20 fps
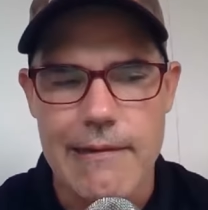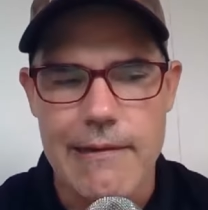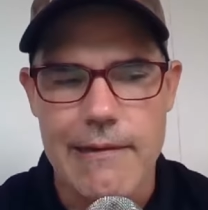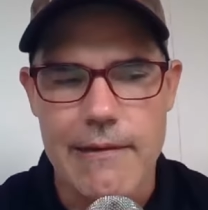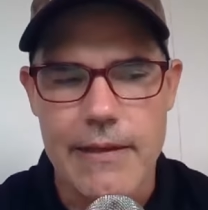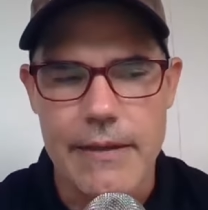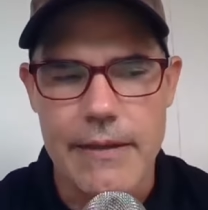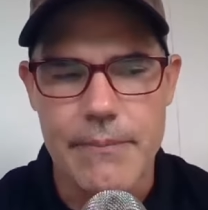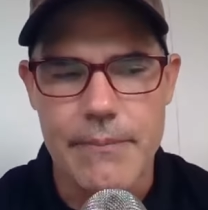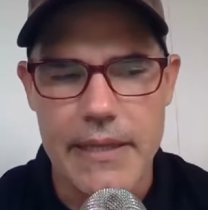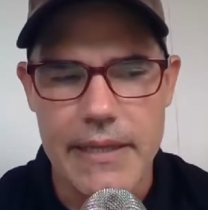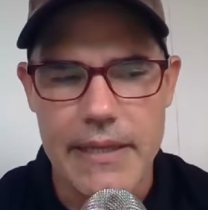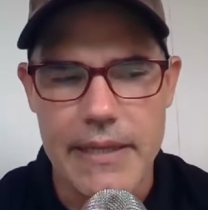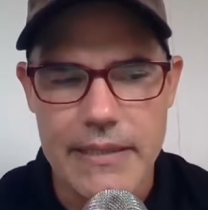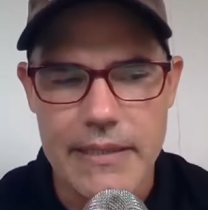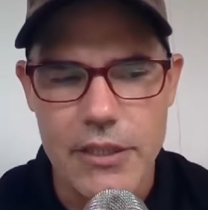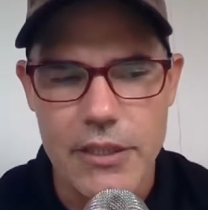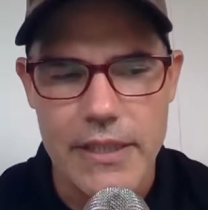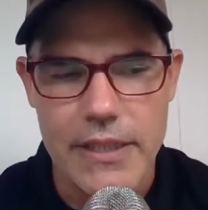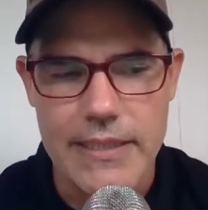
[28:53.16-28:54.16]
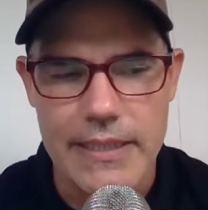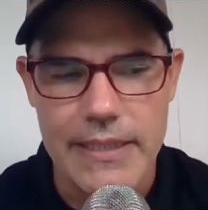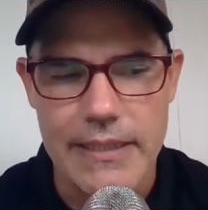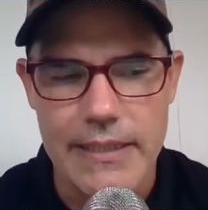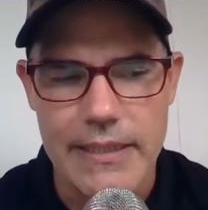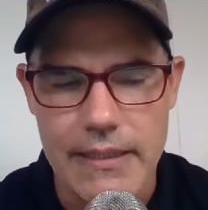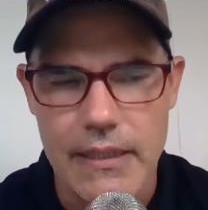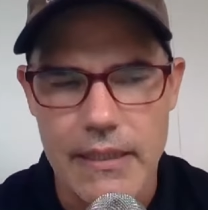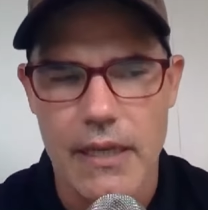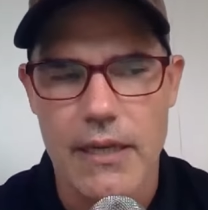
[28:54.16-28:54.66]
it'd be an
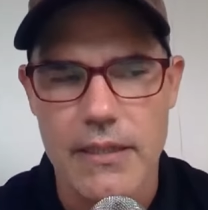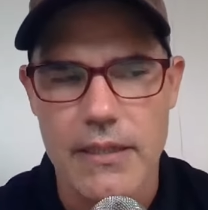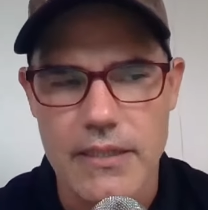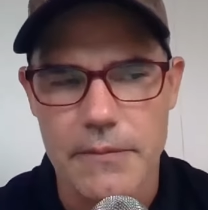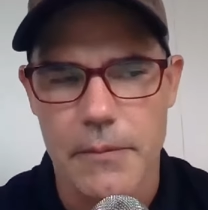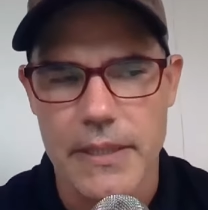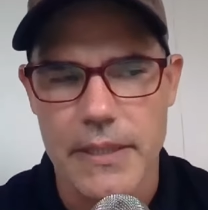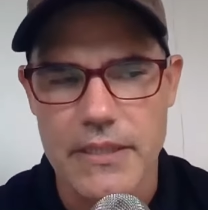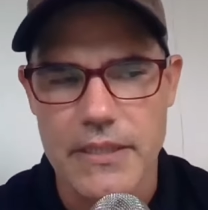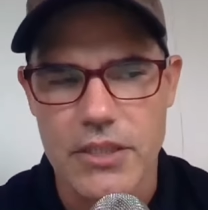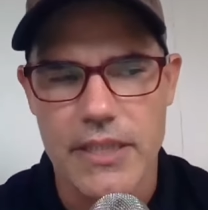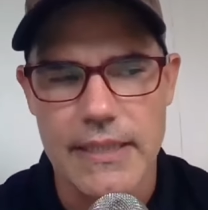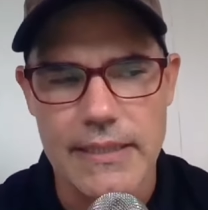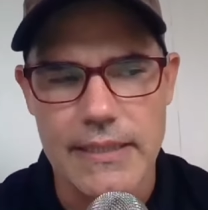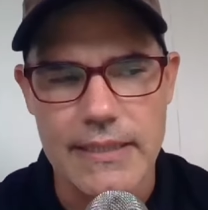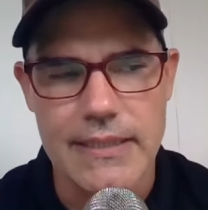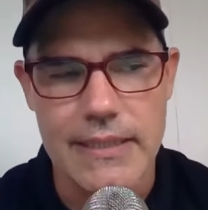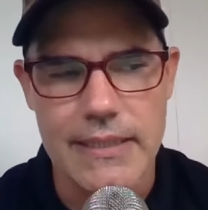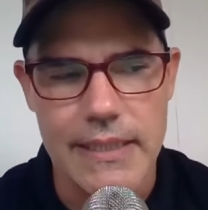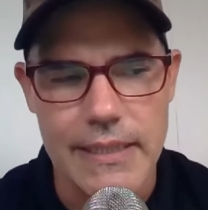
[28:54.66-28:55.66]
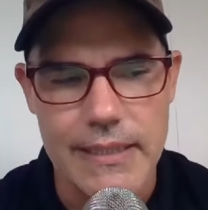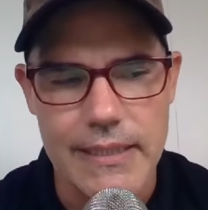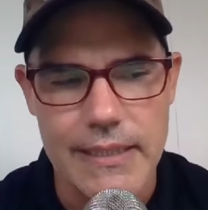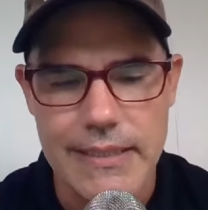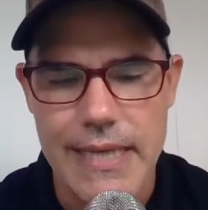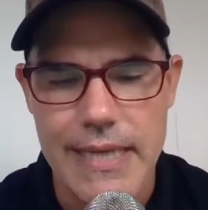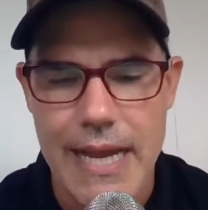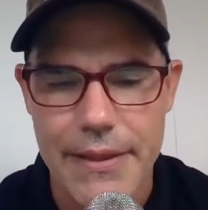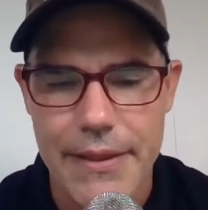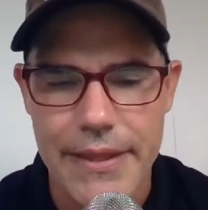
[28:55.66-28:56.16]
interesting spreadsheet to
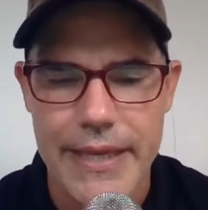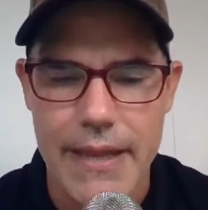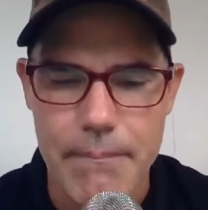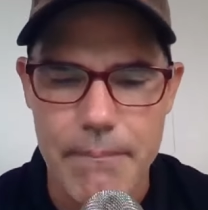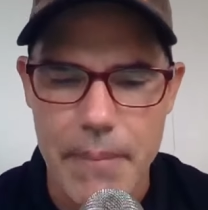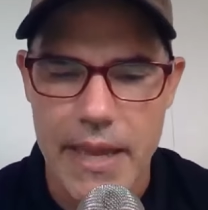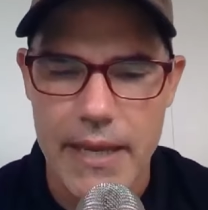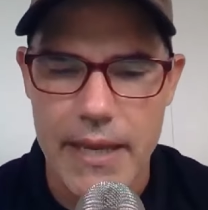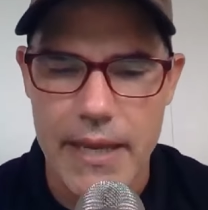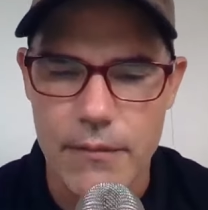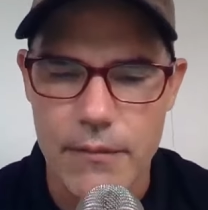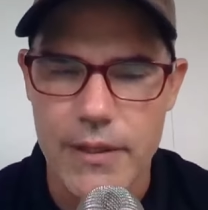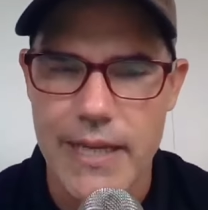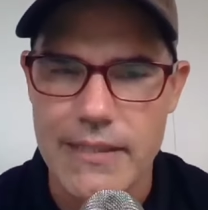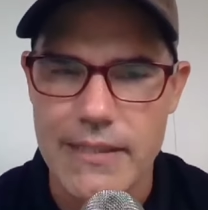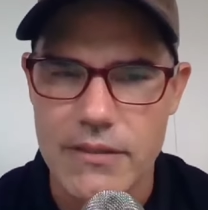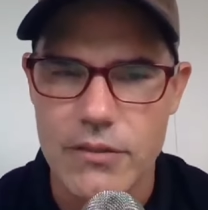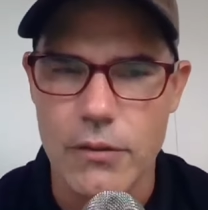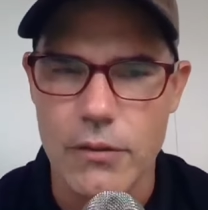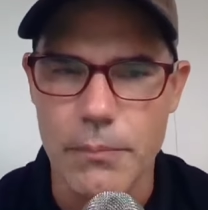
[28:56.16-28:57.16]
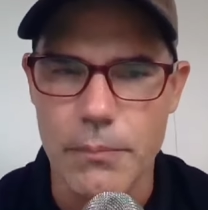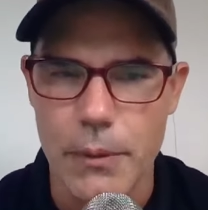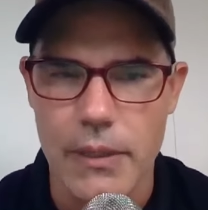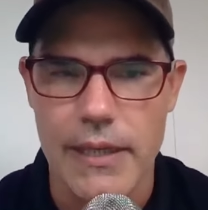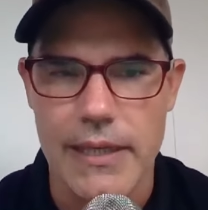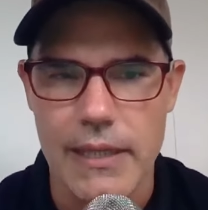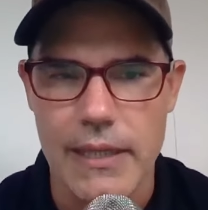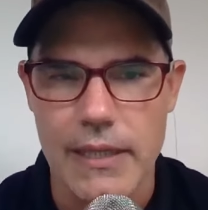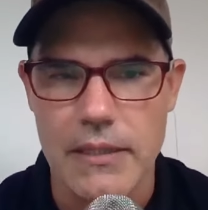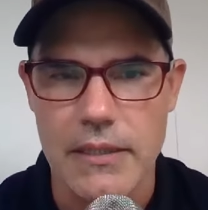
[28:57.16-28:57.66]
see how they get paid for that super
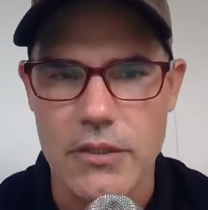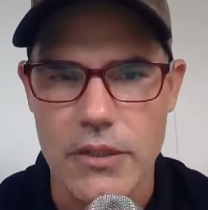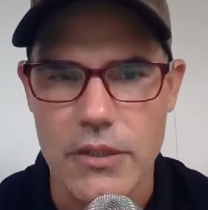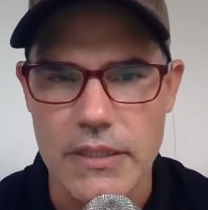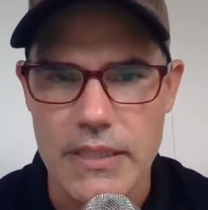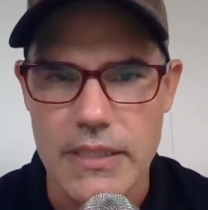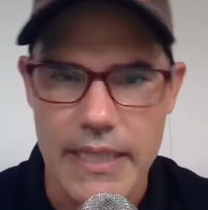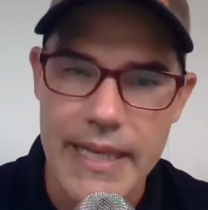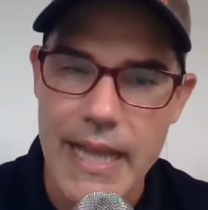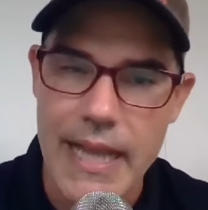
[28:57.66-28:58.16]
late electricity.